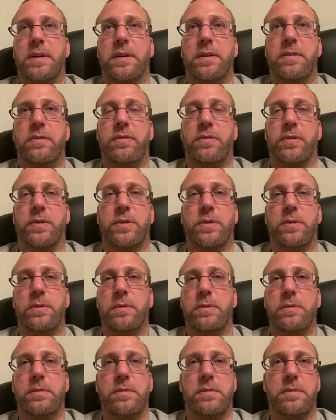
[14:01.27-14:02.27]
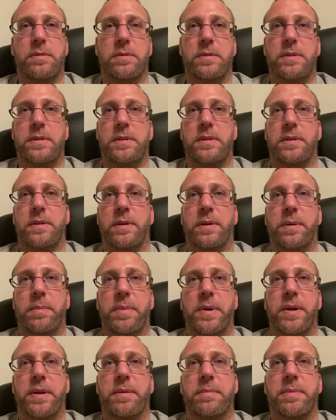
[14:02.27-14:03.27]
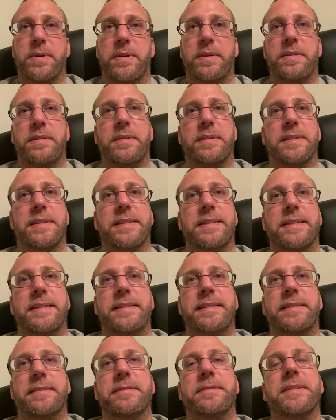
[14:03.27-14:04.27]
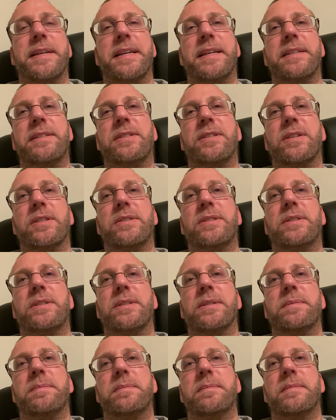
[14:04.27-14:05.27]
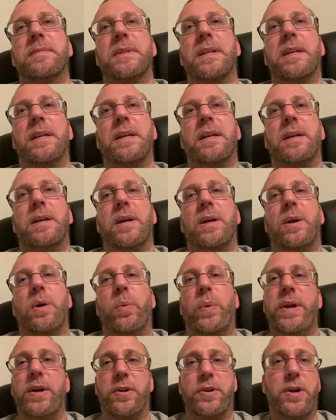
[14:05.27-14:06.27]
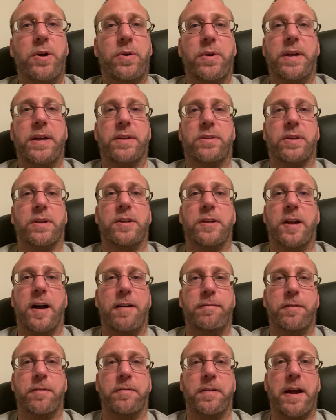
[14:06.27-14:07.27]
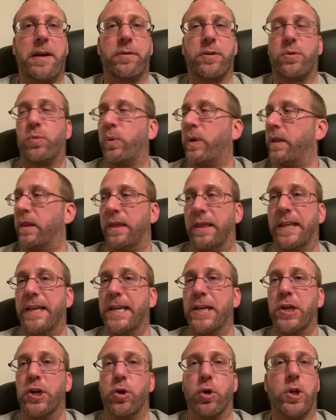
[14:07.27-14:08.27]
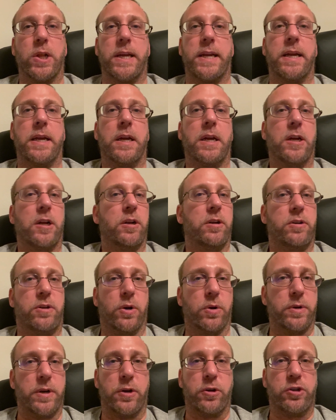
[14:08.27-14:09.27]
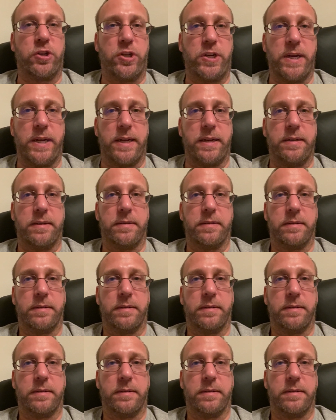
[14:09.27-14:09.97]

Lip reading: flu, but it just, we don't know. It's a novel virus. We literally don't know shit.